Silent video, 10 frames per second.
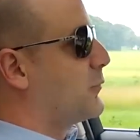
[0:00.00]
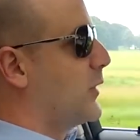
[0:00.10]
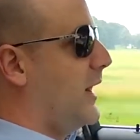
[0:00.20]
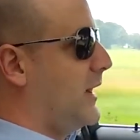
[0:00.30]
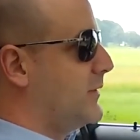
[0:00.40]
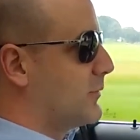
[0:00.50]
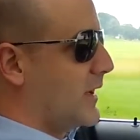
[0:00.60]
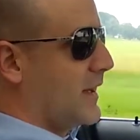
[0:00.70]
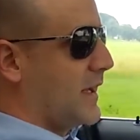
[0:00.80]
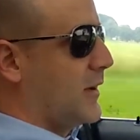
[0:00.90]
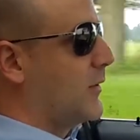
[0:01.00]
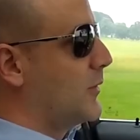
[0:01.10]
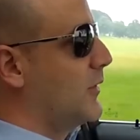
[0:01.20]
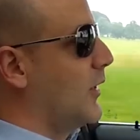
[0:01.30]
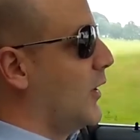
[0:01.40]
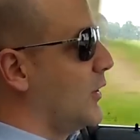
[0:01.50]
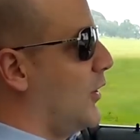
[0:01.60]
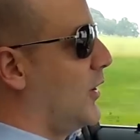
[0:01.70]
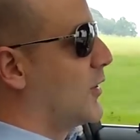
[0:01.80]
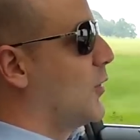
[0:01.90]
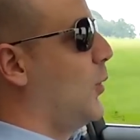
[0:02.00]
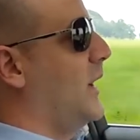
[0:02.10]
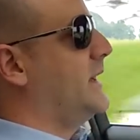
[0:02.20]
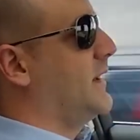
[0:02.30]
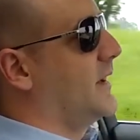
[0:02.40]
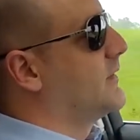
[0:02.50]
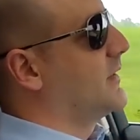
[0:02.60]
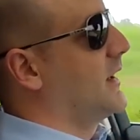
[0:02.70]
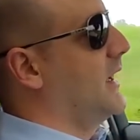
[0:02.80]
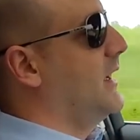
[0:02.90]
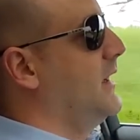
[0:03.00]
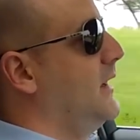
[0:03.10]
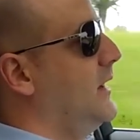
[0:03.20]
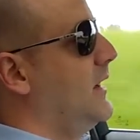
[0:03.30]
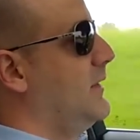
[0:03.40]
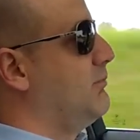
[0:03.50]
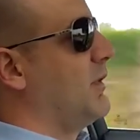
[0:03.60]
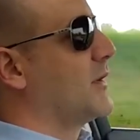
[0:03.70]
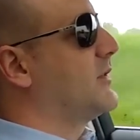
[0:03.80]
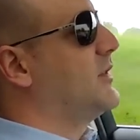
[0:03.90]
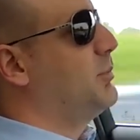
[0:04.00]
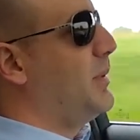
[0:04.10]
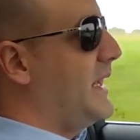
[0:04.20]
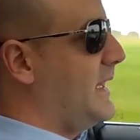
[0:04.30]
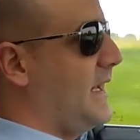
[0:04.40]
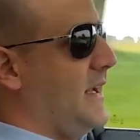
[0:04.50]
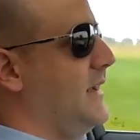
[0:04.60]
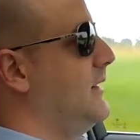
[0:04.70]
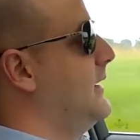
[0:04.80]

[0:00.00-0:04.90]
run really along quite nicely. They're speedy.